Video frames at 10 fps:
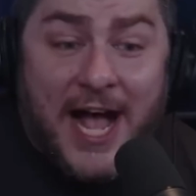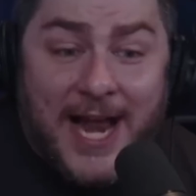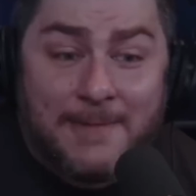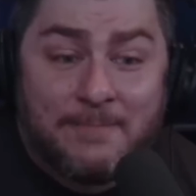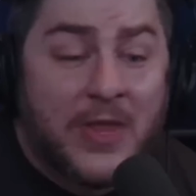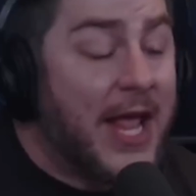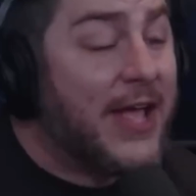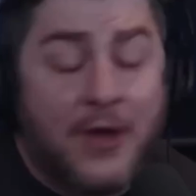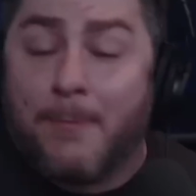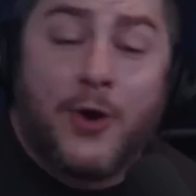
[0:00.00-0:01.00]
done
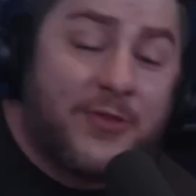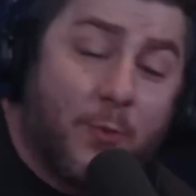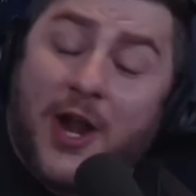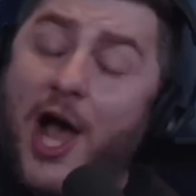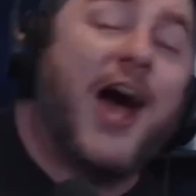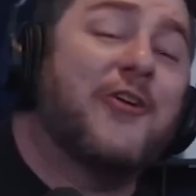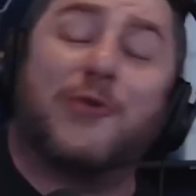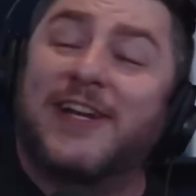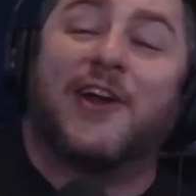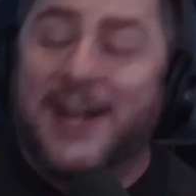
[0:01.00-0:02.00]
in the more than
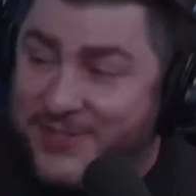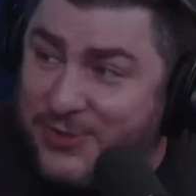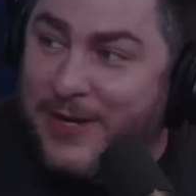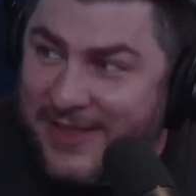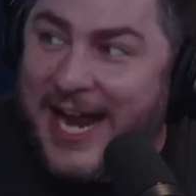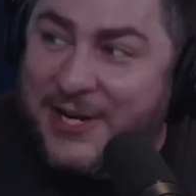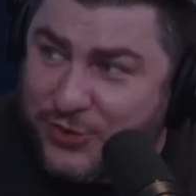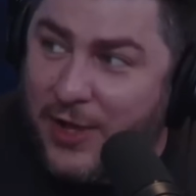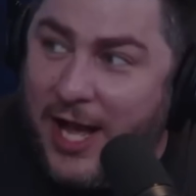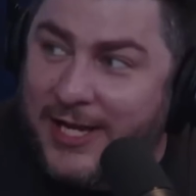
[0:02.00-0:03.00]
100 year history of the
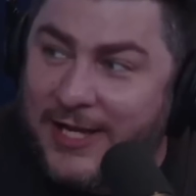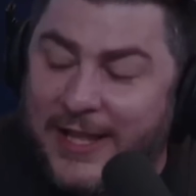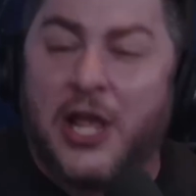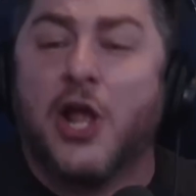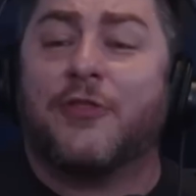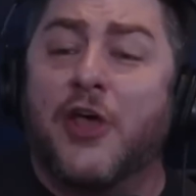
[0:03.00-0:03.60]
National Hockey League,